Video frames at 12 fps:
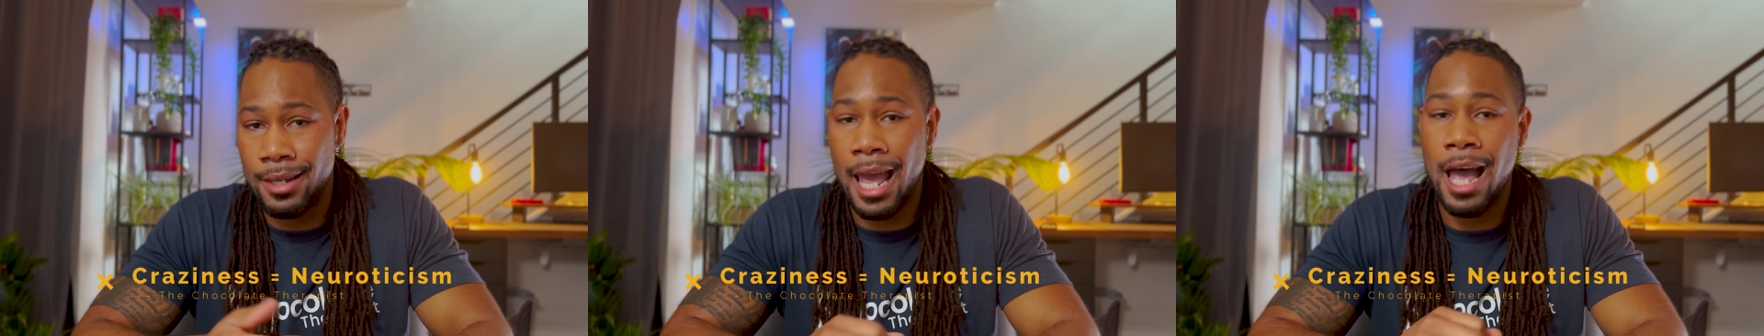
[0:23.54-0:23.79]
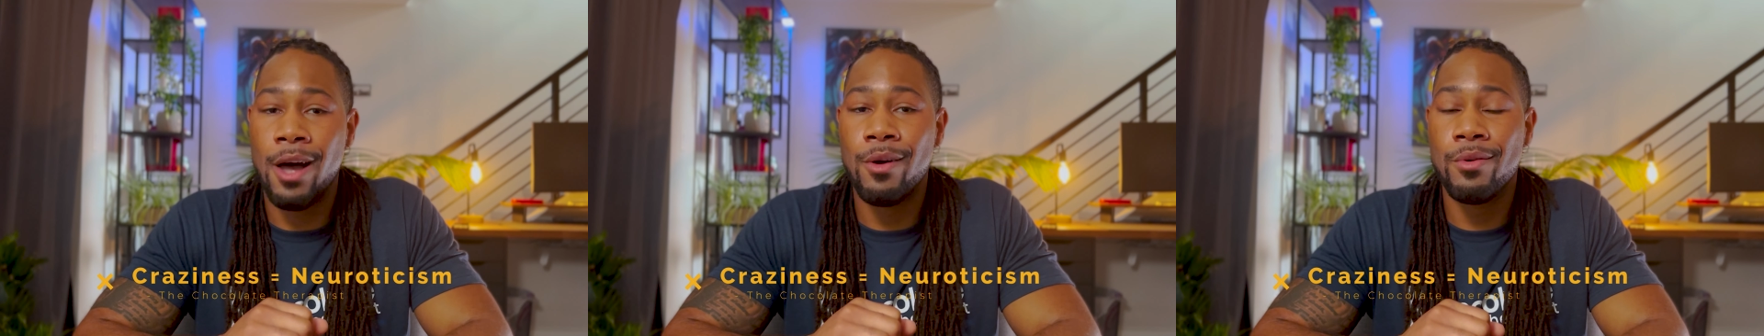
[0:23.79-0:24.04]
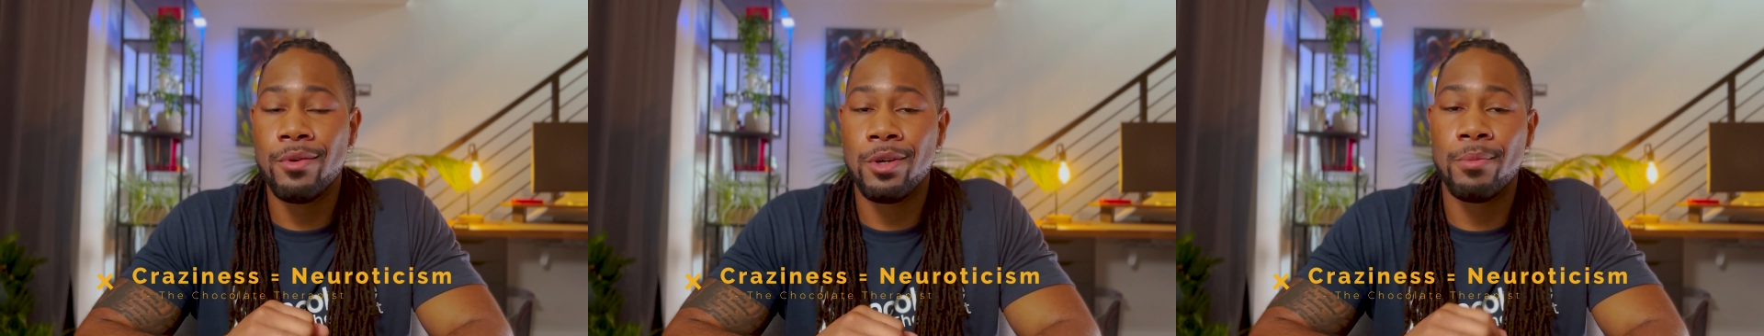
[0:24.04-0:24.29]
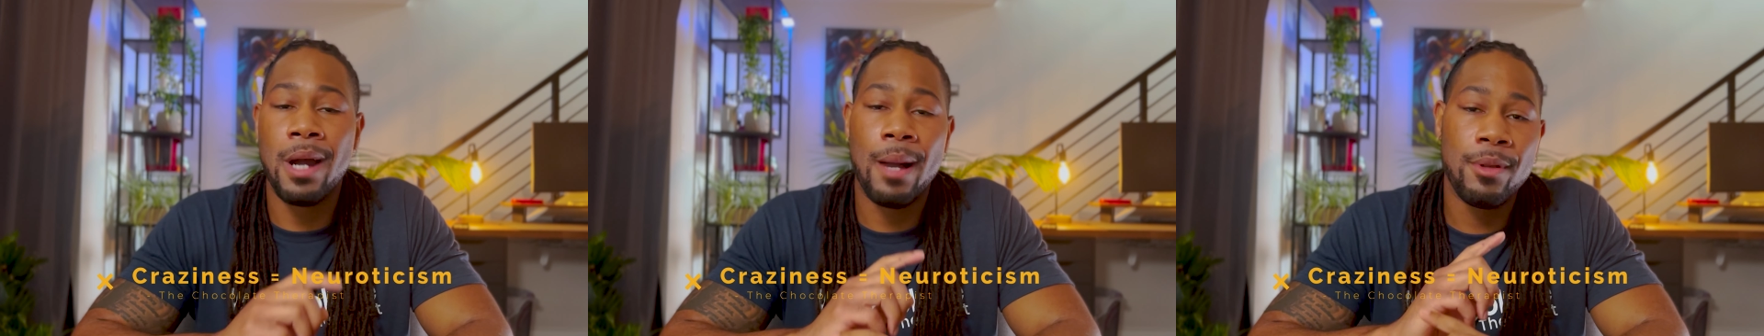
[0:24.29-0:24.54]
Now, you're
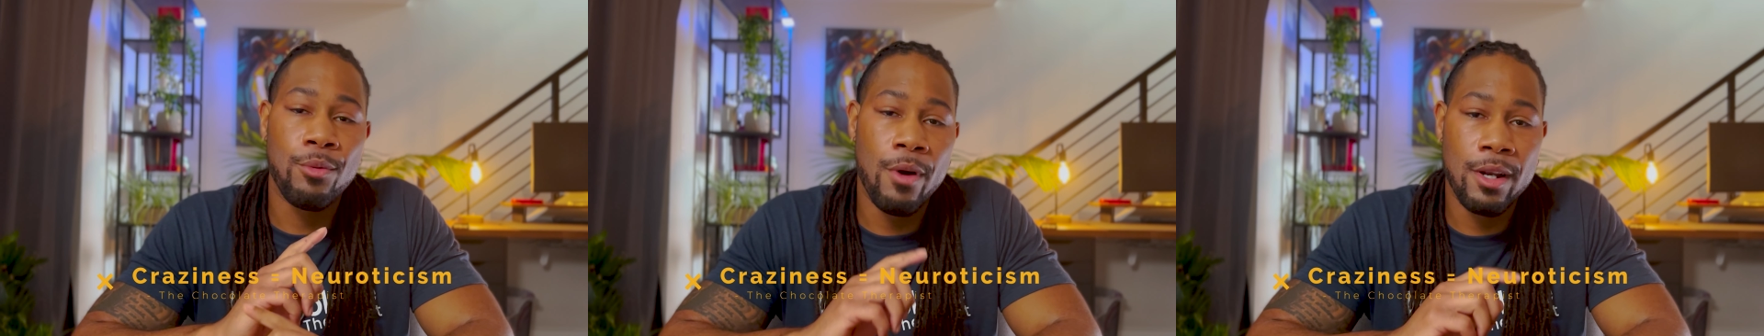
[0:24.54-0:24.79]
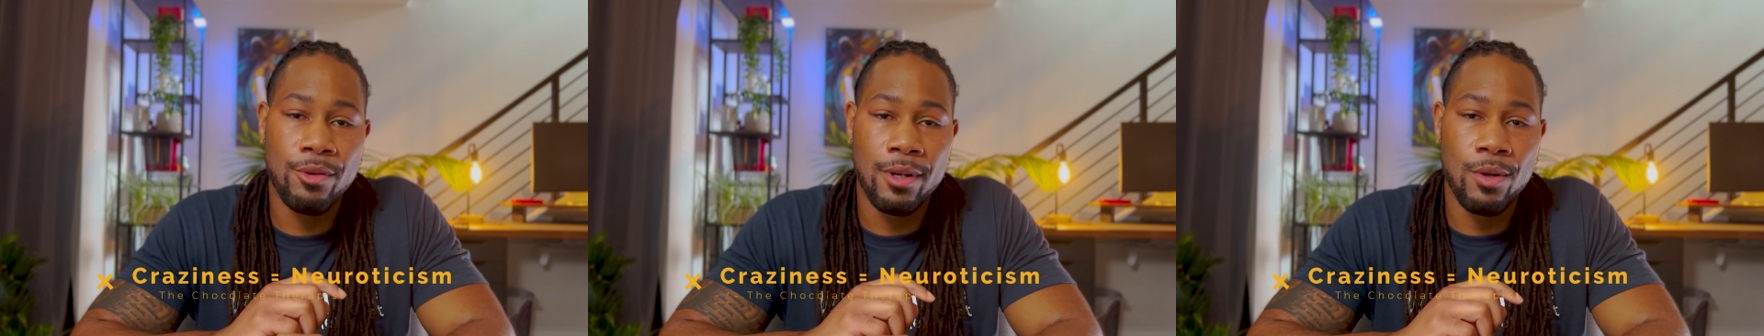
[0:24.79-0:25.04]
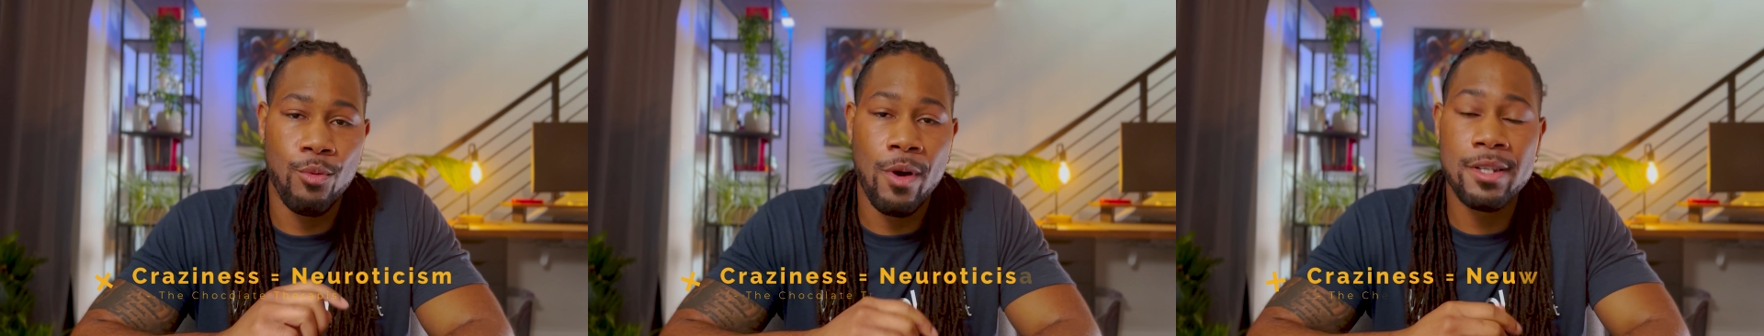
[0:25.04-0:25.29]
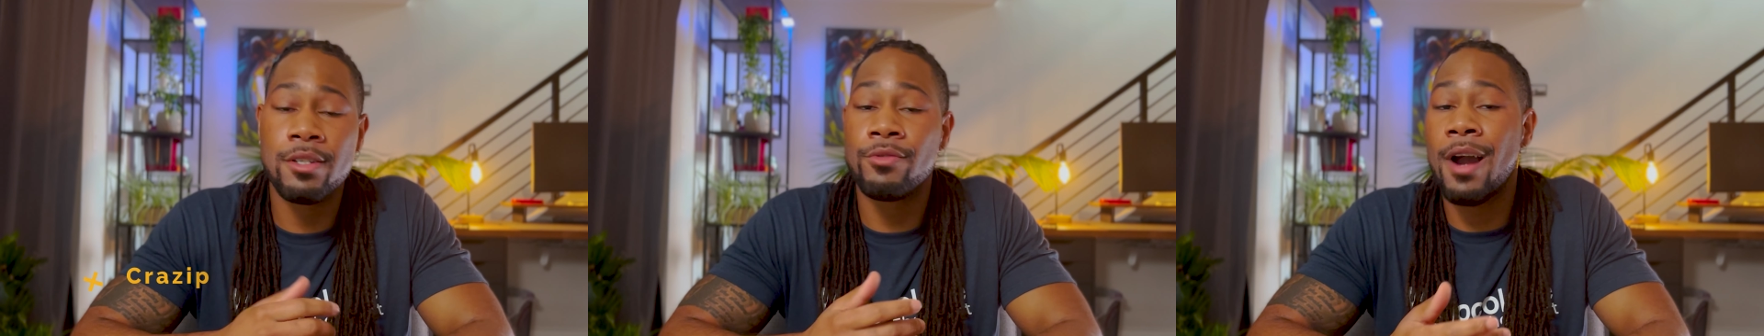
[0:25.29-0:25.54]
probably wondering,
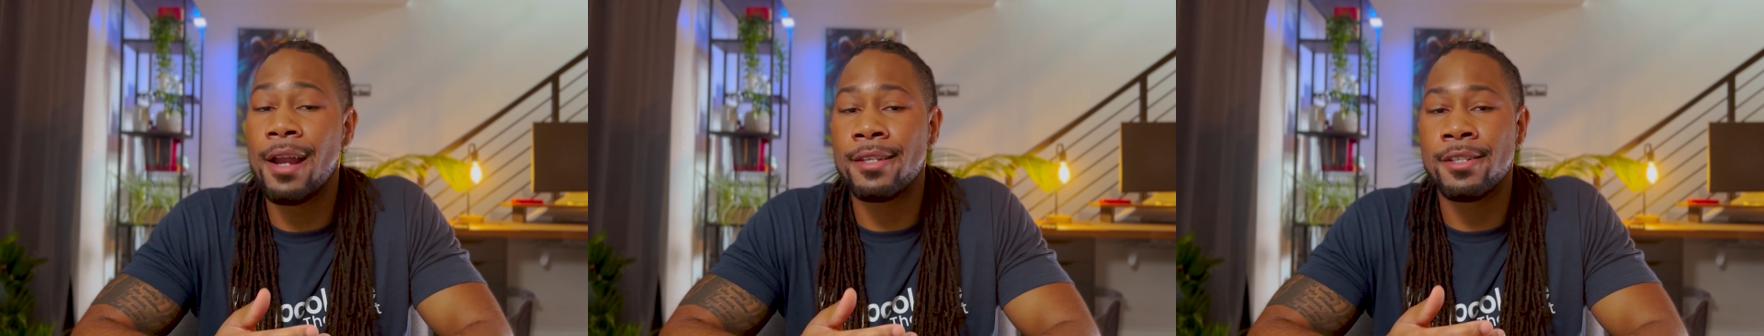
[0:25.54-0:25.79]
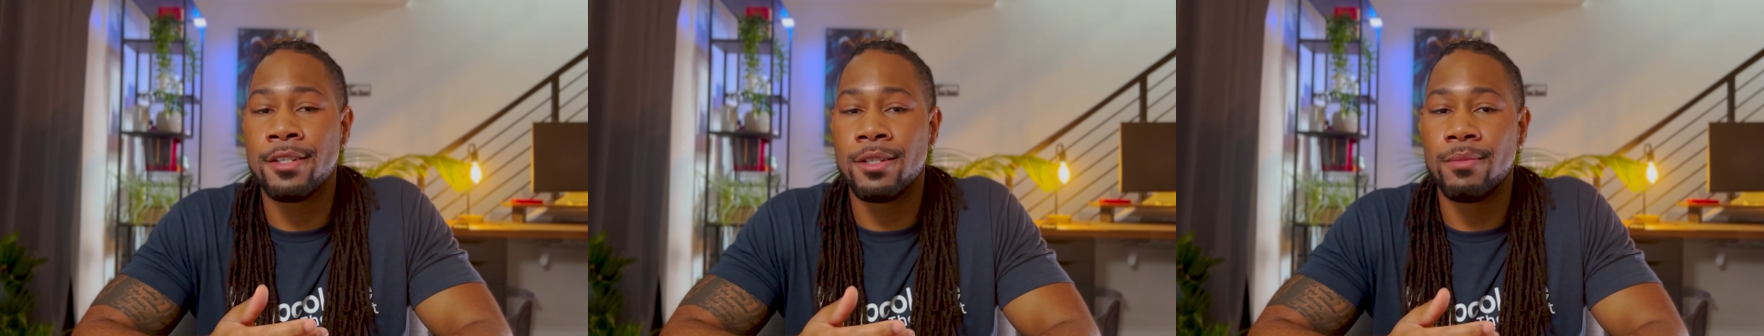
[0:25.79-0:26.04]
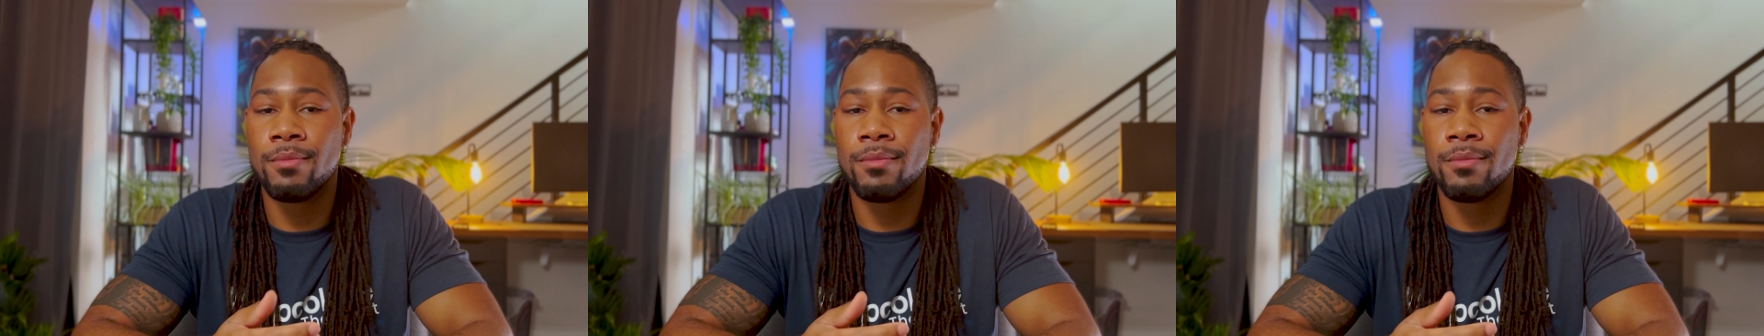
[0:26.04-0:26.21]
what's neuroticism?